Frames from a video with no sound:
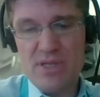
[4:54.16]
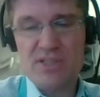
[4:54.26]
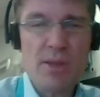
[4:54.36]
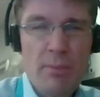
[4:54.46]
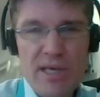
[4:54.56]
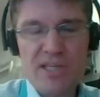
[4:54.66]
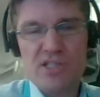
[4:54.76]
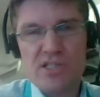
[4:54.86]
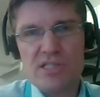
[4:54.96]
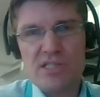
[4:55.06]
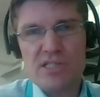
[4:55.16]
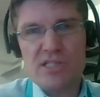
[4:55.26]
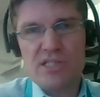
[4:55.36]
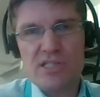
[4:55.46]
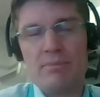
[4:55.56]
Some patients need
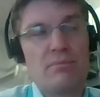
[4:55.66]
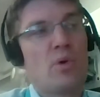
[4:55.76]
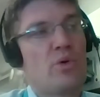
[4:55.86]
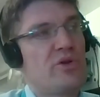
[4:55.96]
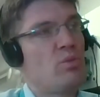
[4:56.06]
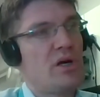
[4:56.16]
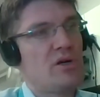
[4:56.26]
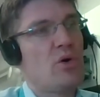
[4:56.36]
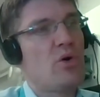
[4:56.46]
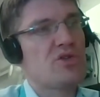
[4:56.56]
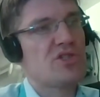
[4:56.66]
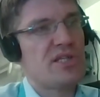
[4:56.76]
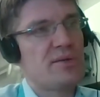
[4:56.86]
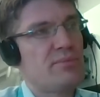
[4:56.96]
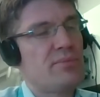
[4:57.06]
more than one course
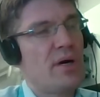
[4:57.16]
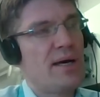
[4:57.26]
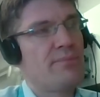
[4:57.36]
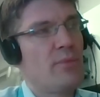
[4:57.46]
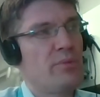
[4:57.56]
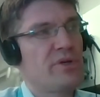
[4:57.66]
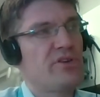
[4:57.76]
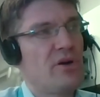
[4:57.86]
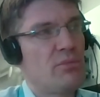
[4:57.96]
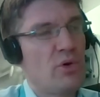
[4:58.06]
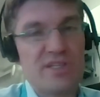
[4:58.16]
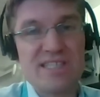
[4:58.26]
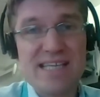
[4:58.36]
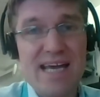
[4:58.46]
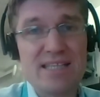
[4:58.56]
and what we term more
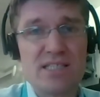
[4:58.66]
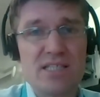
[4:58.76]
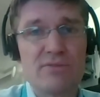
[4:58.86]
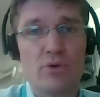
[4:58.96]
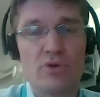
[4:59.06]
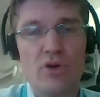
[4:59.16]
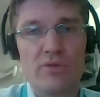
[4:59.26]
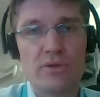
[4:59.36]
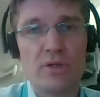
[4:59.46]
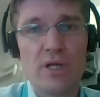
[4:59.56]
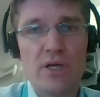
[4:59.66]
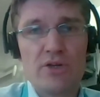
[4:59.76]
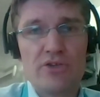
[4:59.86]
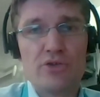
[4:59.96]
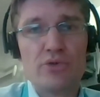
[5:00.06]
intensive or novel
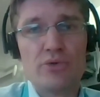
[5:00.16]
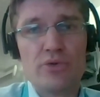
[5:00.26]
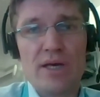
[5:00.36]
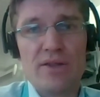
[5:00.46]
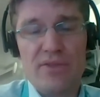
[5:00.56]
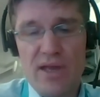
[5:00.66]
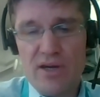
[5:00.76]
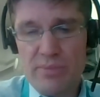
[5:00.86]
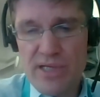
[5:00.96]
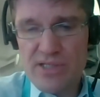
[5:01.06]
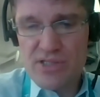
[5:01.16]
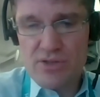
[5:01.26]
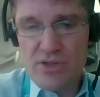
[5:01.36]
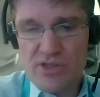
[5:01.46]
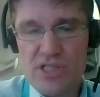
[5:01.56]
new therapies
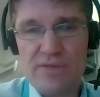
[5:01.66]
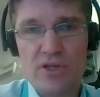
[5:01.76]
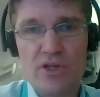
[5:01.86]
to achieve a